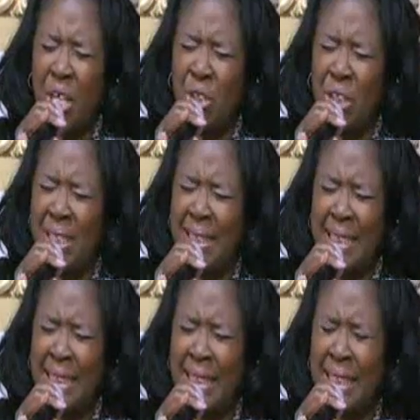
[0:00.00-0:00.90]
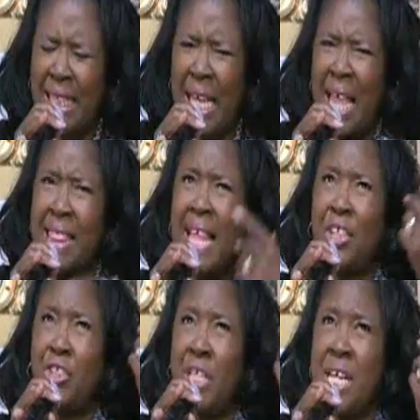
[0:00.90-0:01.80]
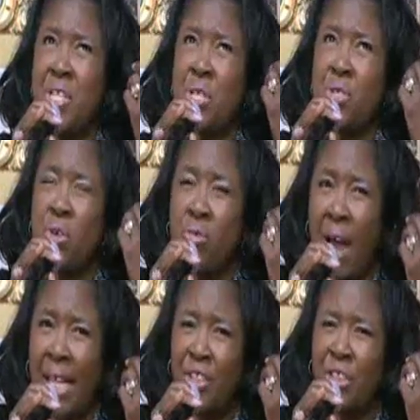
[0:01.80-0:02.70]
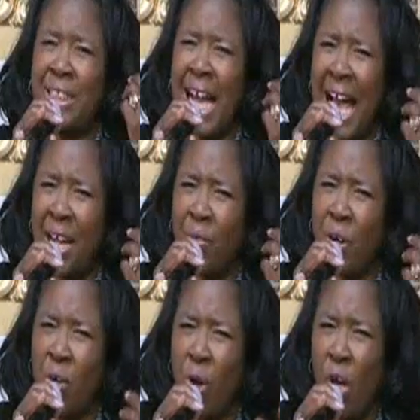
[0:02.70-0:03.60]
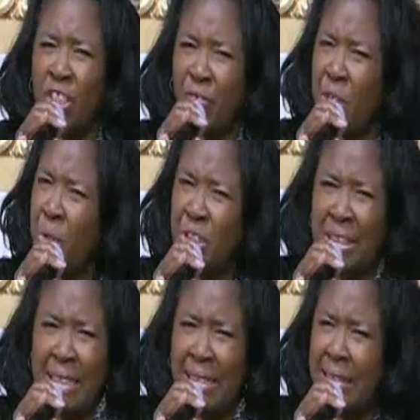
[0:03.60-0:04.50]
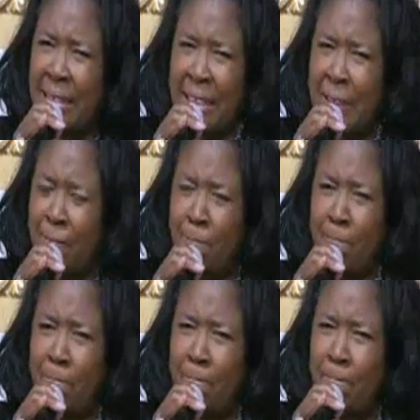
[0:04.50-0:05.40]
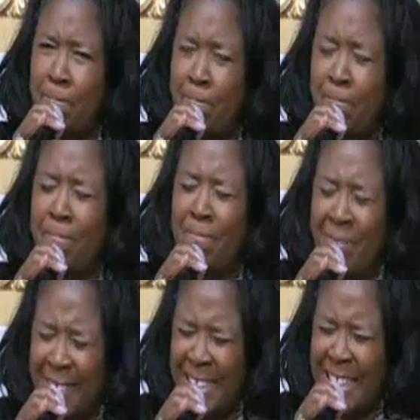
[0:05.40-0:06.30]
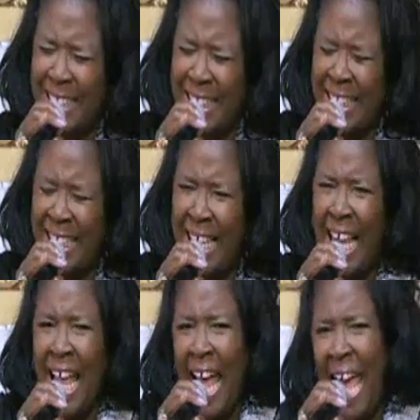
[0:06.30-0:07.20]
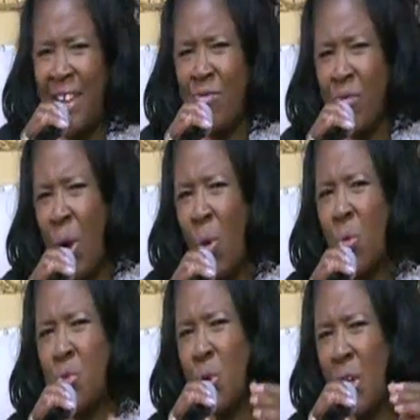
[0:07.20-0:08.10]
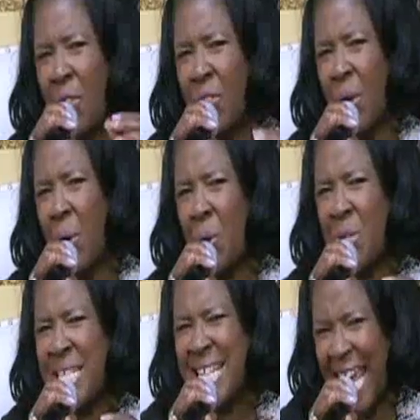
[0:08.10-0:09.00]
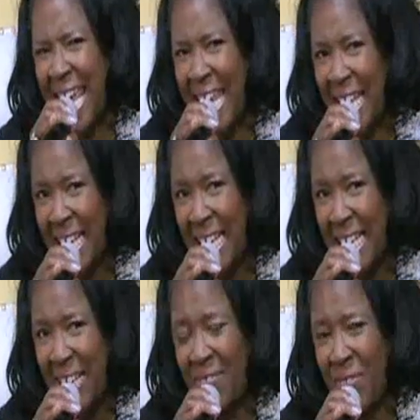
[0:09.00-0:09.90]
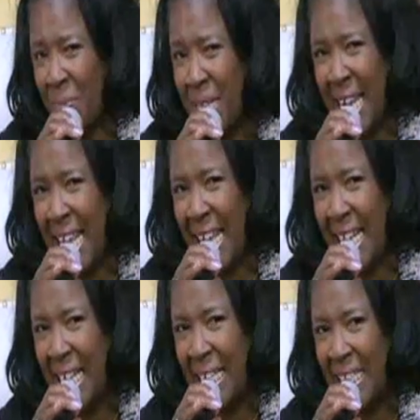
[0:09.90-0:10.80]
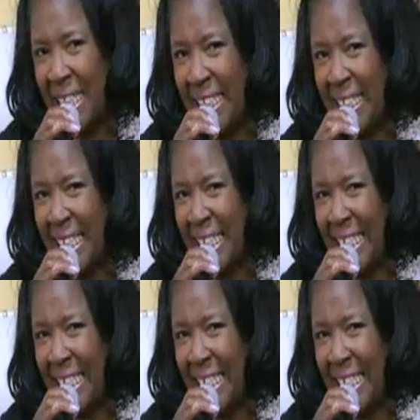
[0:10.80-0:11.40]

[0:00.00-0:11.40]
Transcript: Thank you, Jesus, that Jesus Christ died on the cross for your sins mm. and rose on the third day from the dead.